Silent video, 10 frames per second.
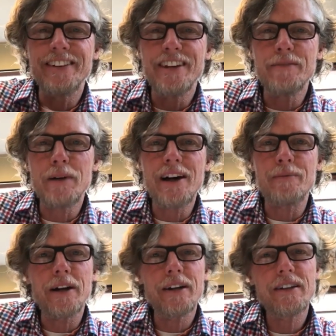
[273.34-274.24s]
in
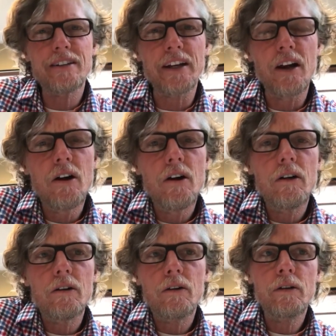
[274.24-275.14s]
Bob, right? It's like,
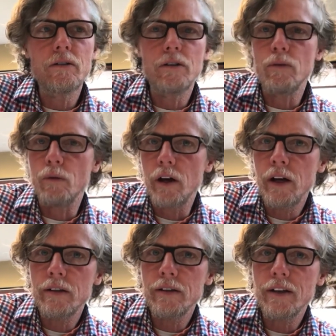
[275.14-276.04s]
oh, you know
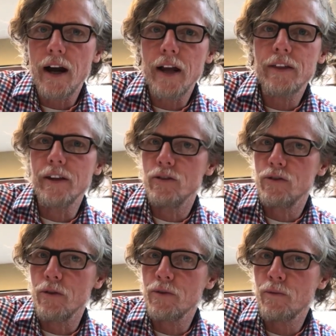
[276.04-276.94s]
what? I think
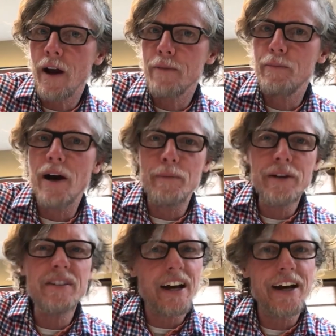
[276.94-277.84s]
Joe's right. Bob
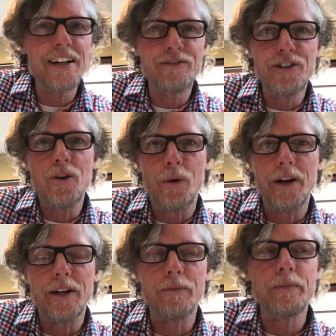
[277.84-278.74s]
is kind of
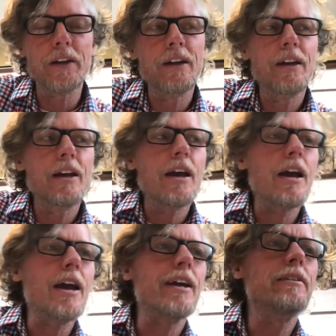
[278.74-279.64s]
annoying.
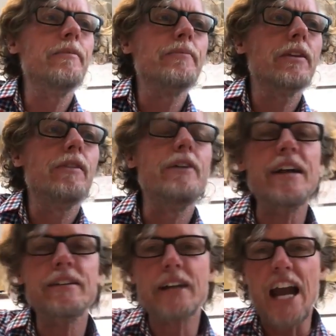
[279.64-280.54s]
And
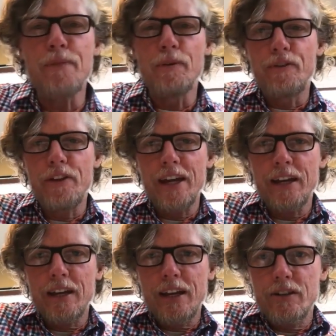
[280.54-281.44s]
that type of
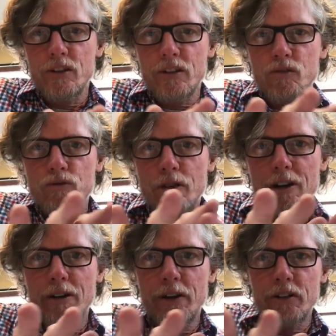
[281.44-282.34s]
thing can just
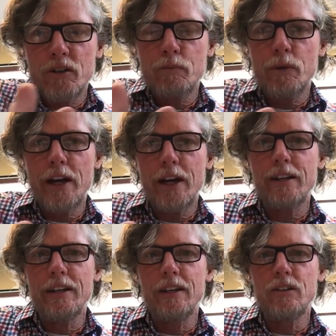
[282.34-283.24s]
grow and
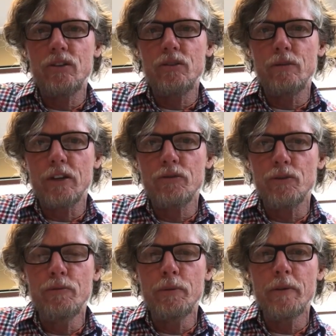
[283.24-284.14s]
spread into a
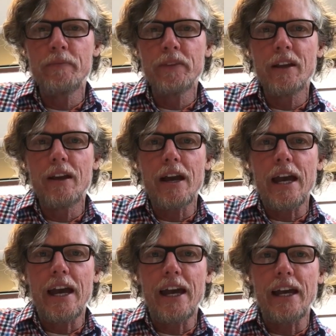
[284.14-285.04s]
group,
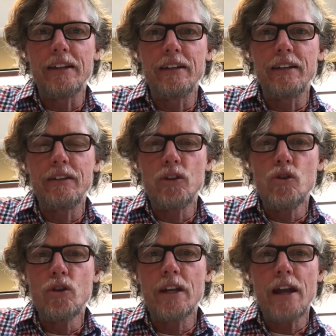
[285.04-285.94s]
and
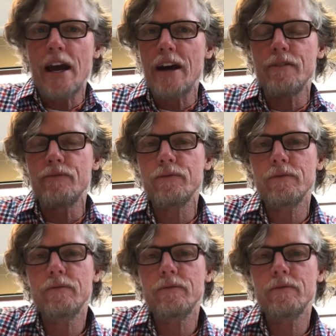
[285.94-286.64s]
you can have